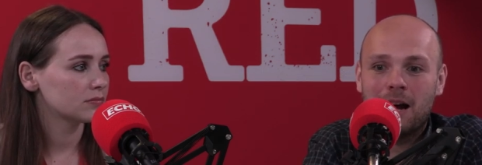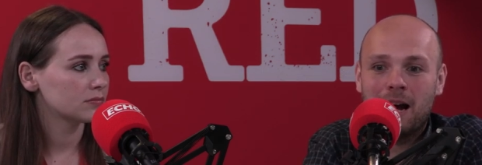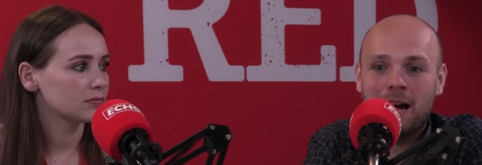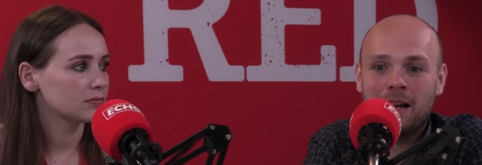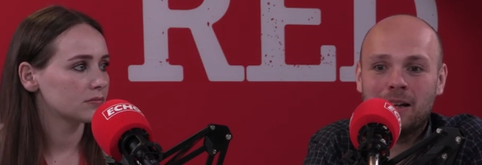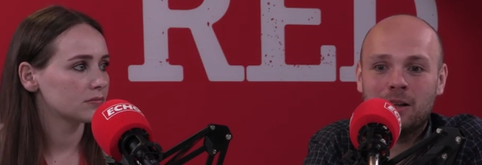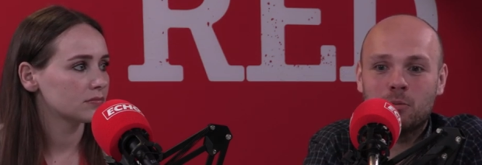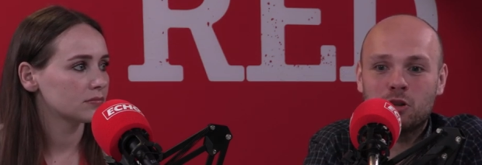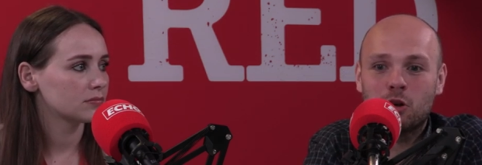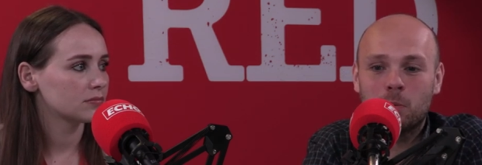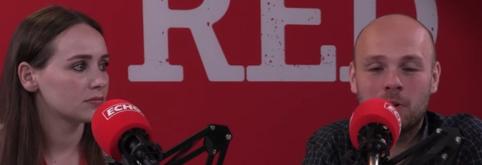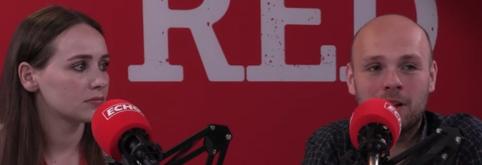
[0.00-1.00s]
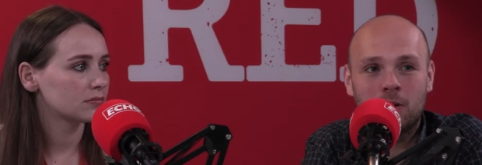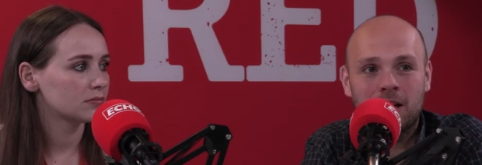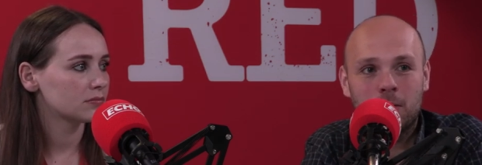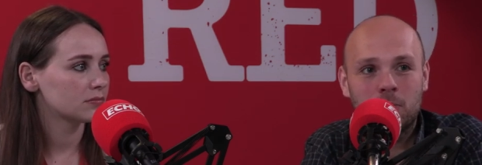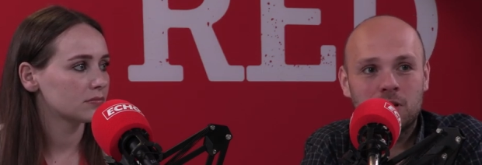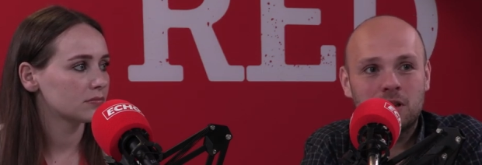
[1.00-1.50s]
Speaker 1: and there was a couple of little
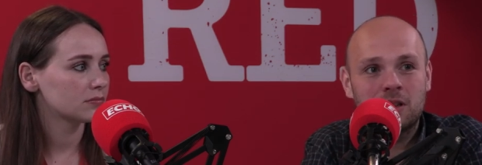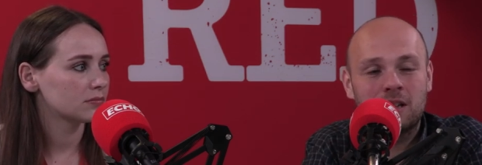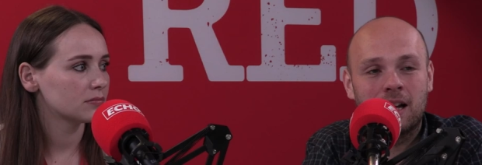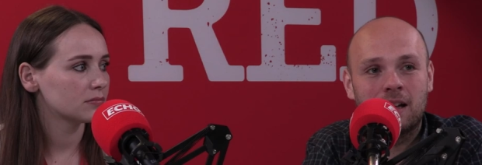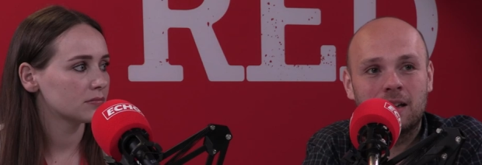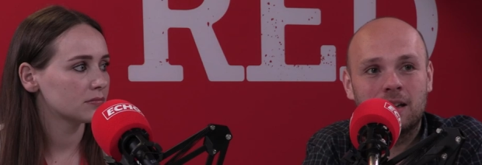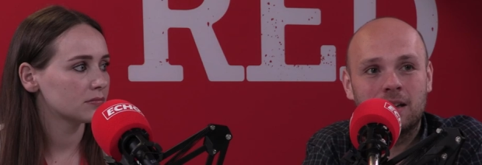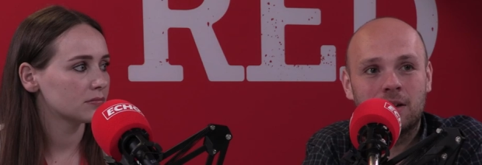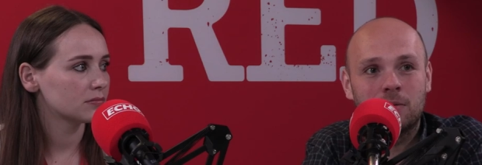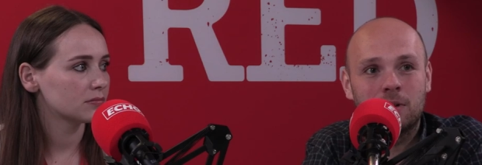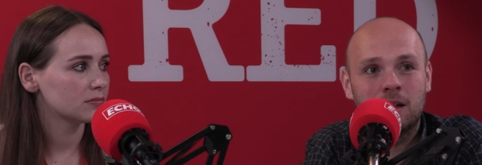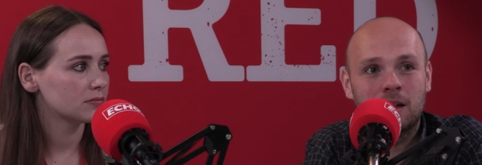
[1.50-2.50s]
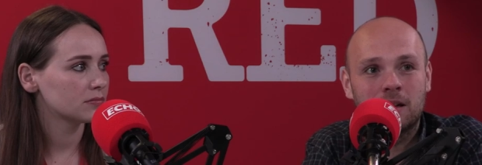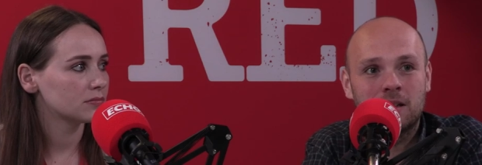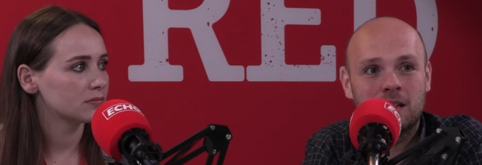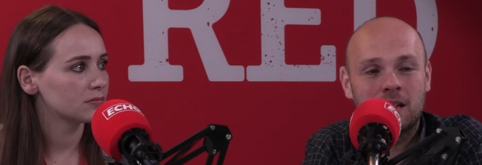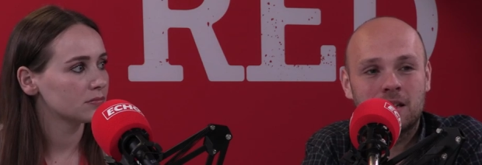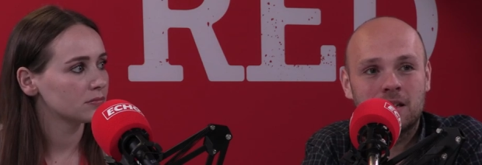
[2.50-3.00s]
glimpses, and then, you know, Jürgen
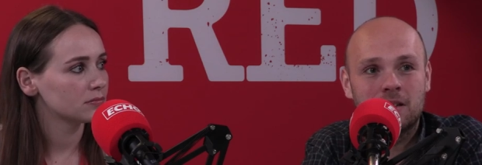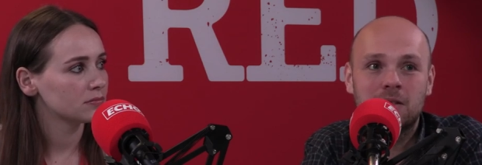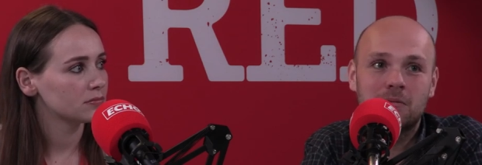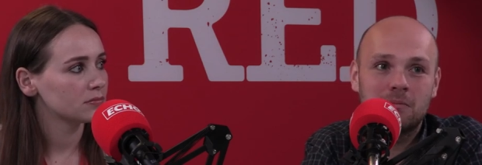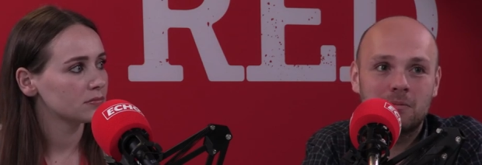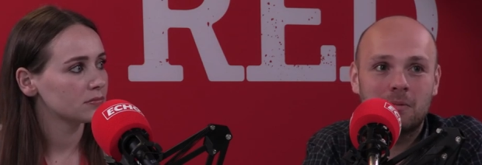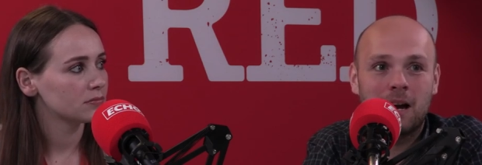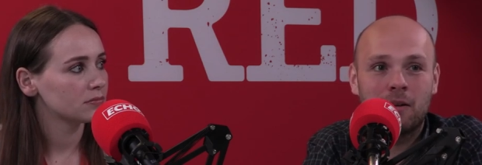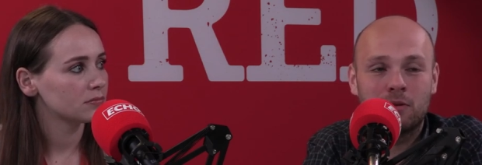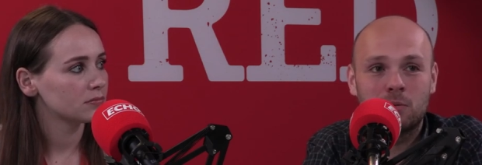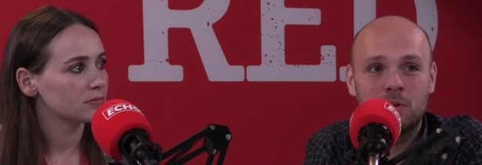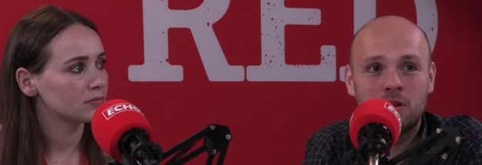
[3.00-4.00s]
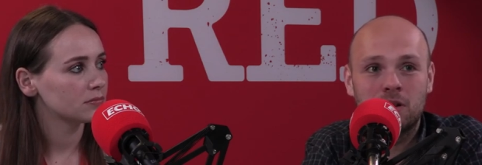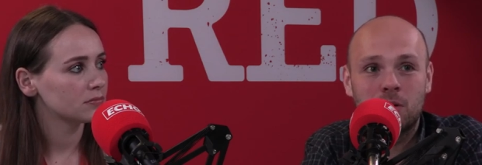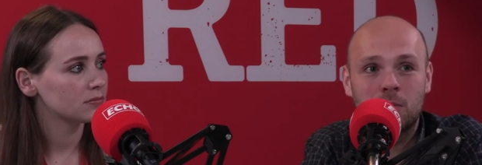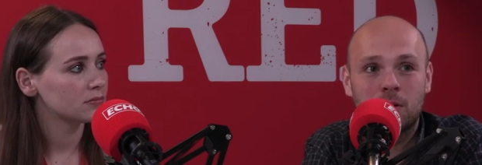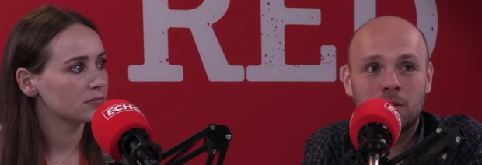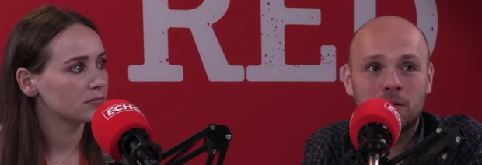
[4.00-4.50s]
says afterwards, you
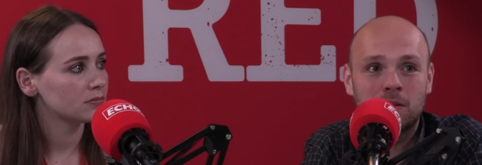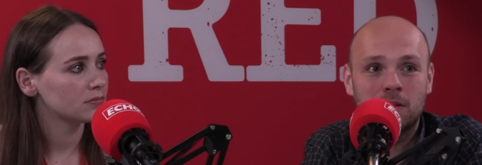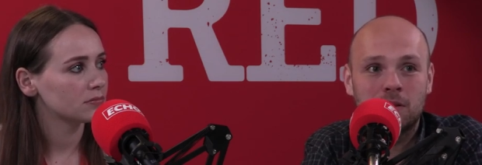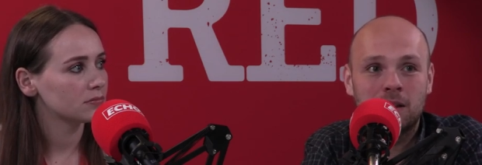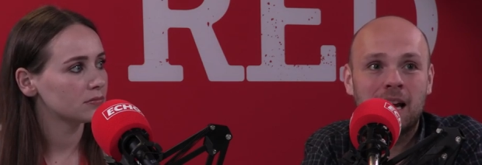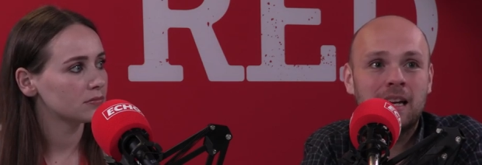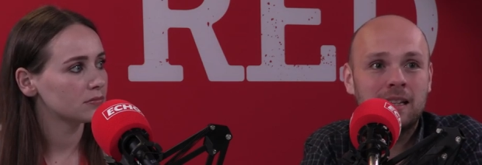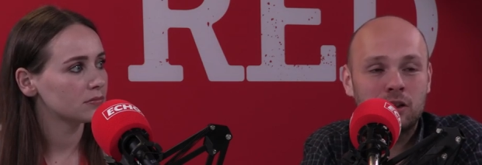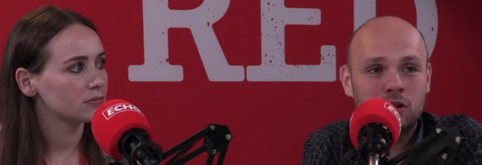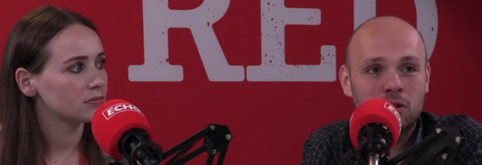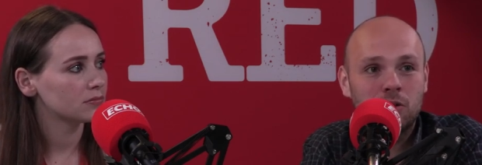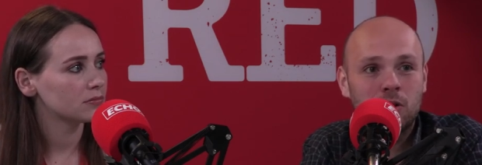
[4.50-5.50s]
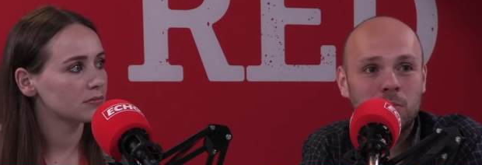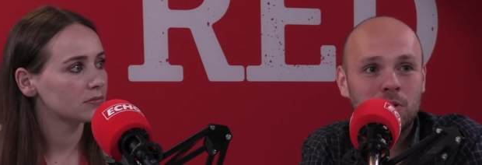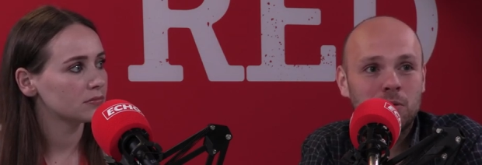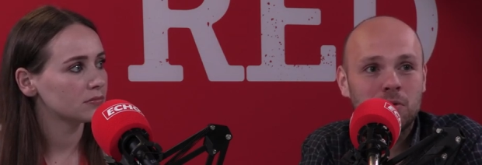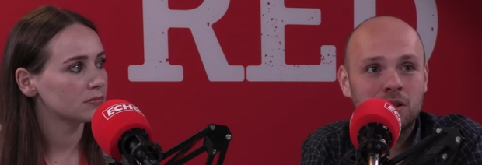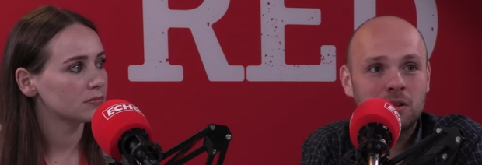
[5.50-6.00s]
know, well, yeah, he didn't score, but
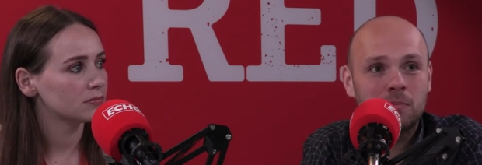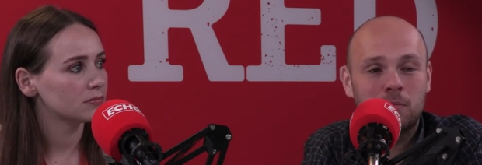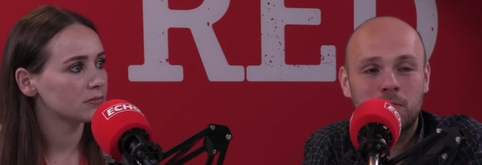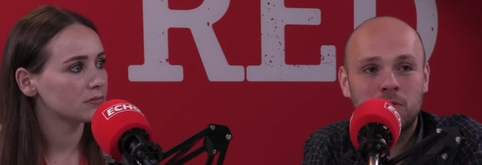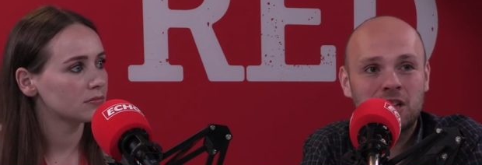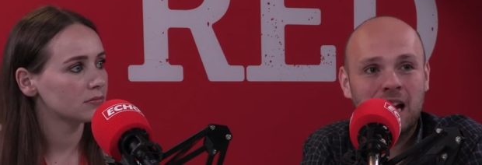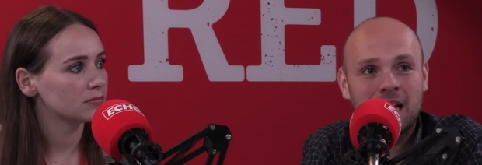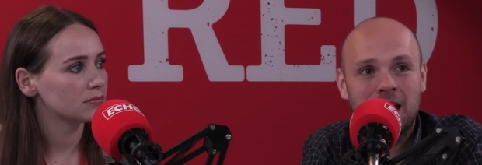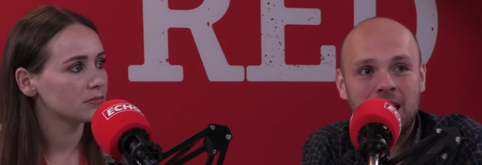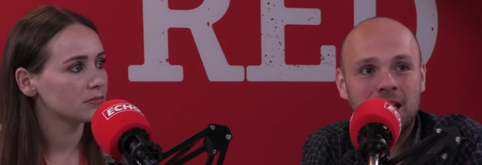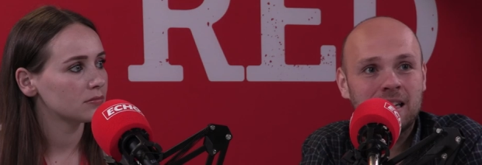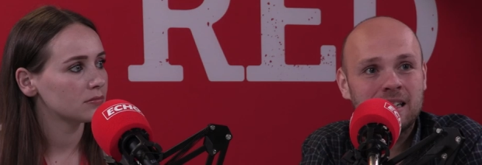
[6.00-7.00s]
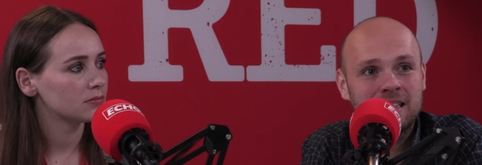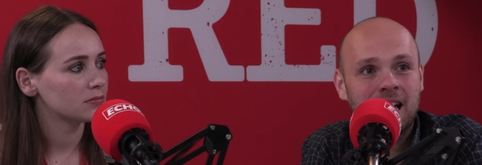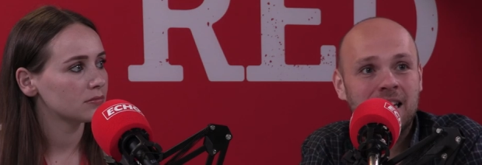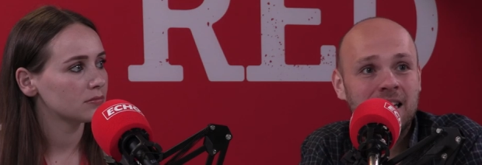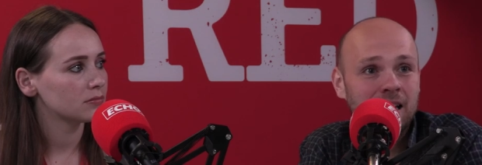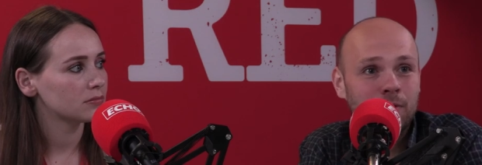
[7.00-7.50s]
there was a sign here and a
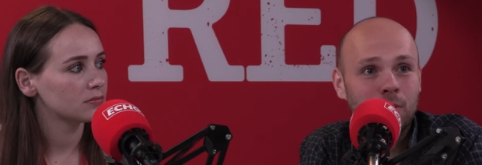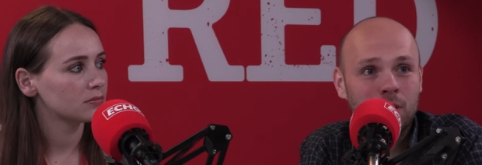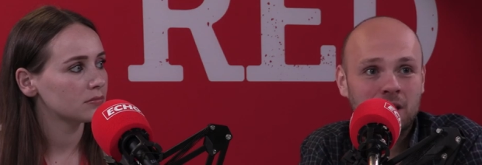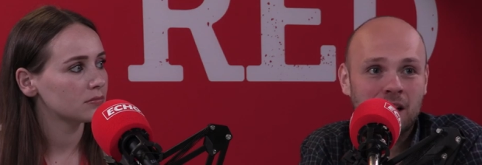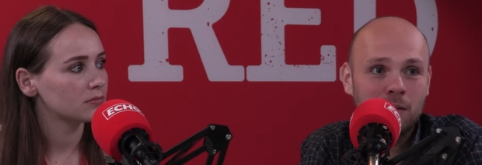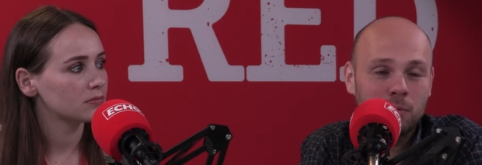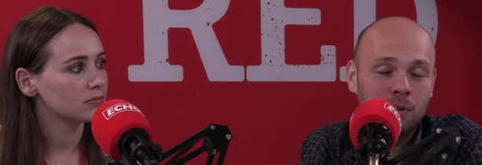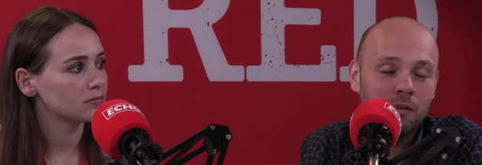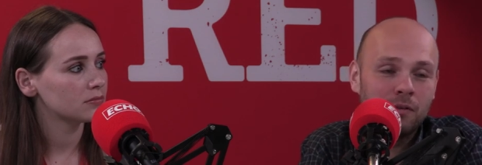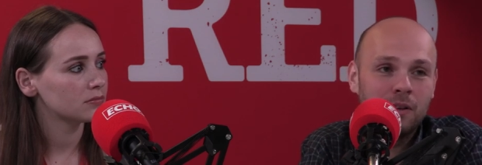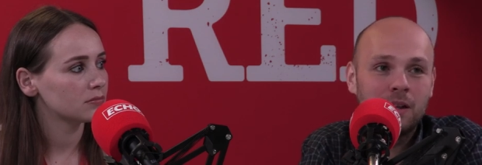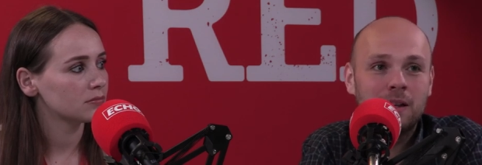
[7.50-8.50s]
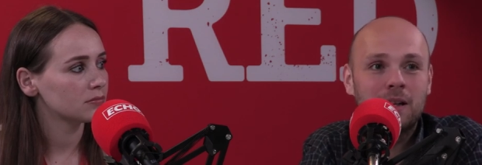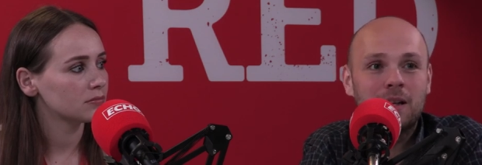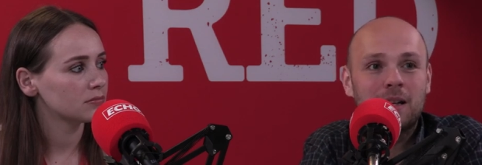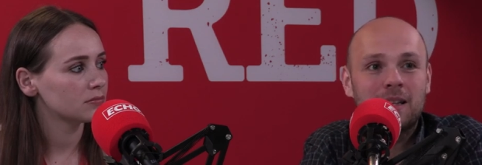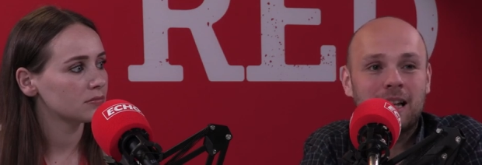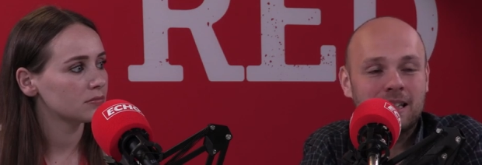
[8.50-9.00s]
sign there of what he's capable of.
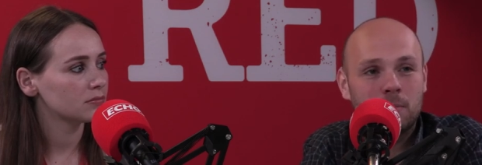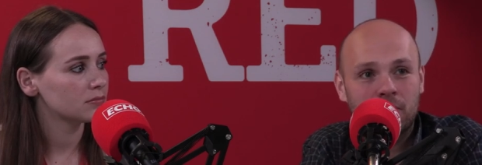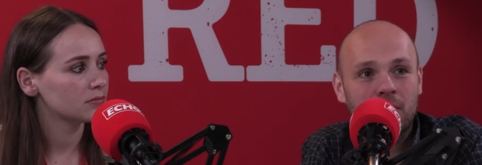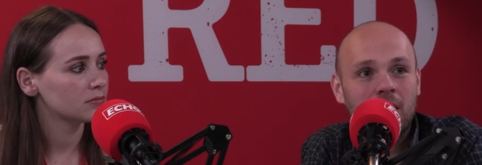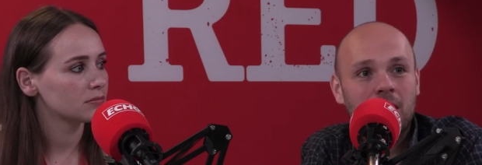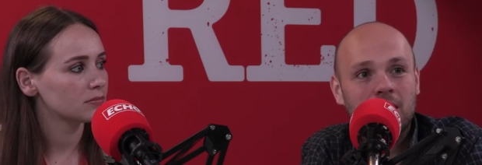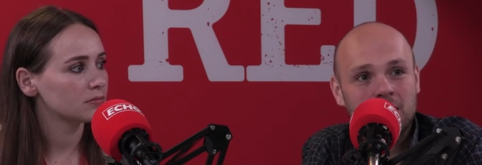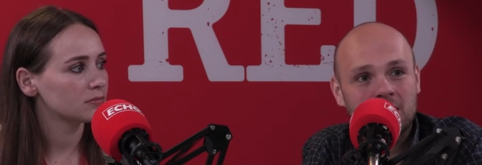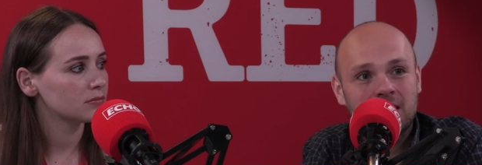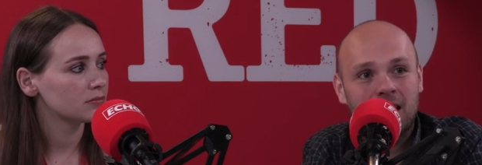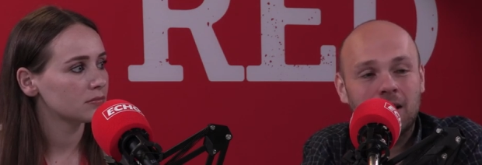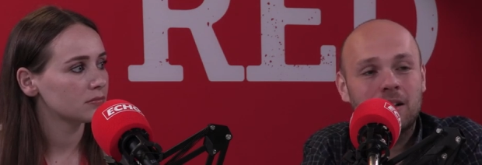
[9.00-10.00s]
That's a bit of a harder sell